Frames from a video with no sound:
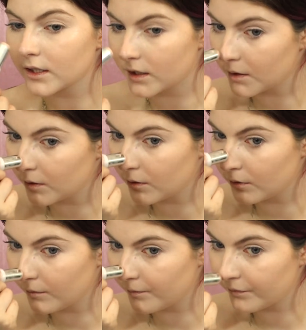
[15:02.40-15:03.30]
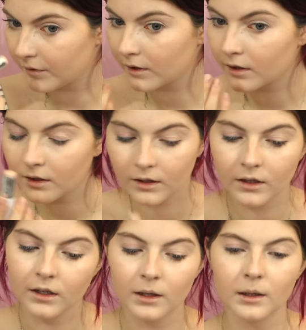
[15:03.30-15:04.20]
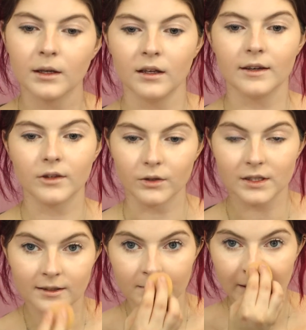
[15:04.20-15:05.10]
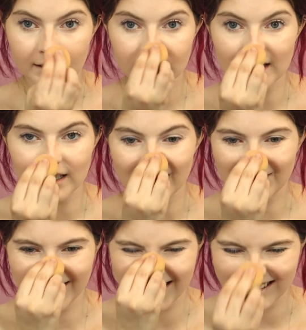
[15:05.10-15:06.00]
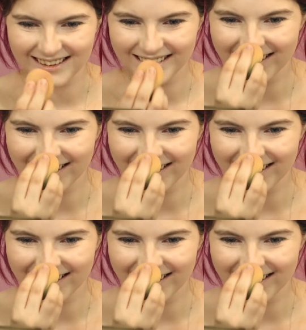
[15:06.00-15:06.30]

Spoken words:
too, even though it's expensive.